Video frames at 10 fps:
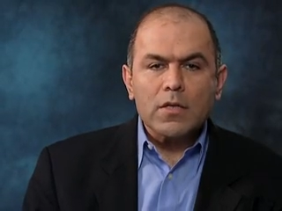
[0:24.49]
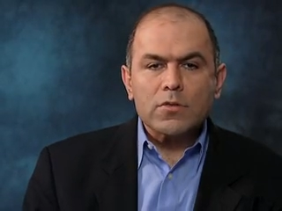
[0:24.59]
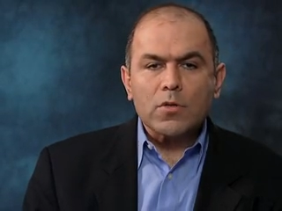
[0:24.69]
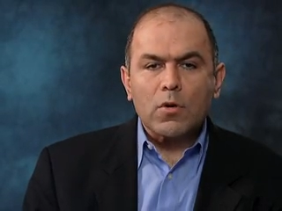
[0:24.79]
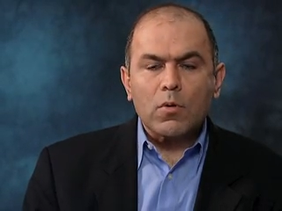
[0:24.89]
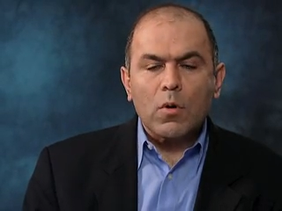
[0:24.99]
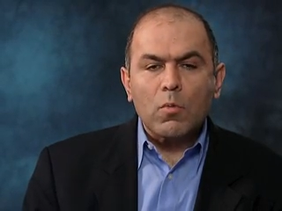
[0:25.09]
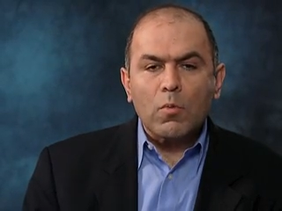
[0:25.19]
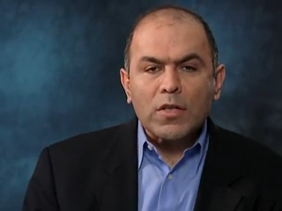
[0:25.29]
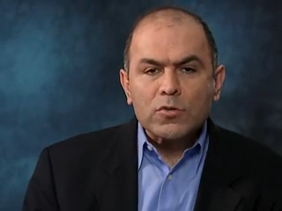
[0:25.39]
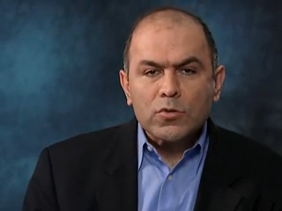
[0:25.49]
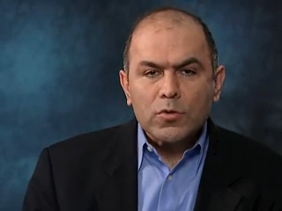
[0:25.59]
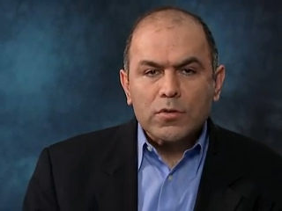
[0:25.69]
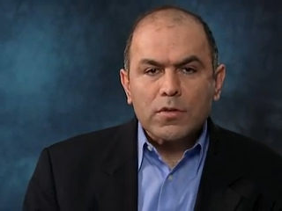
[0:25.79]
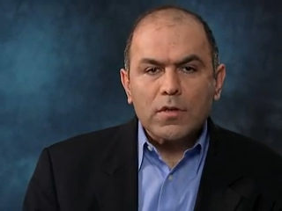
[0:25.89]
So what
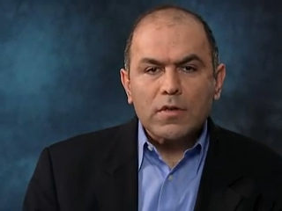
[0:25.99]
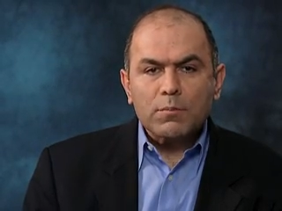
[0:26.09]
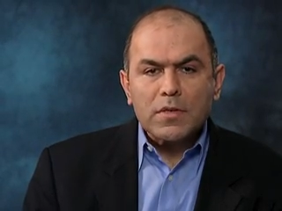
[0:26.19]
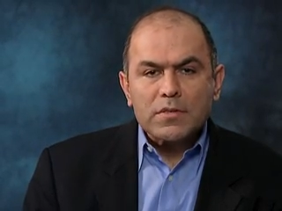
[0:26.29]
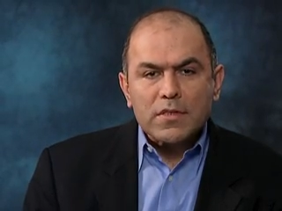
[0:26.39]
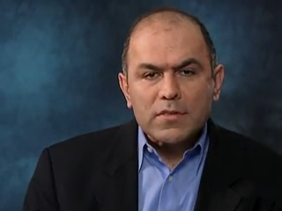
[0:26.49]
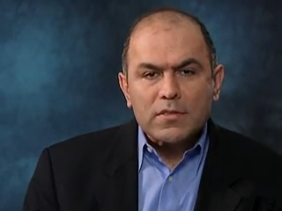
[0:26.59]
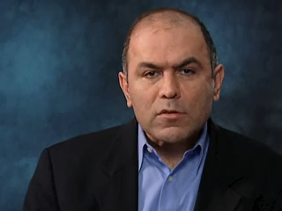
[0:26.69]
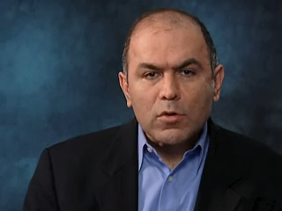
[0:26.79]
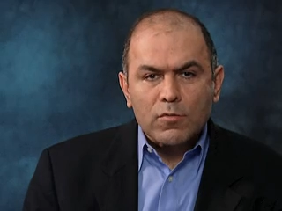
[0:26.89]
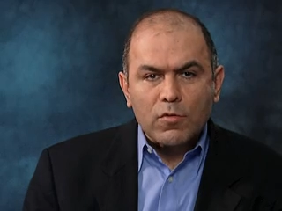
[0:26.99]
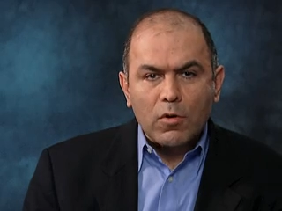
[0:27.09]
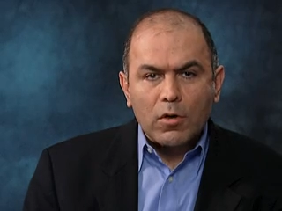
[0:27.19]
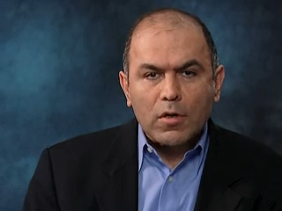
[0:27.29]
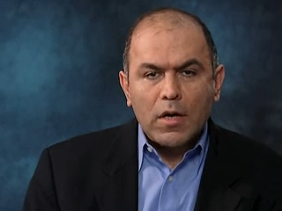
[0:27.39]
should businesses look
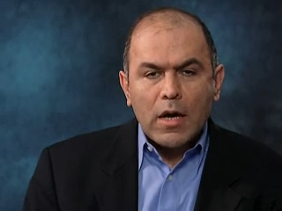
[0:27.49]
for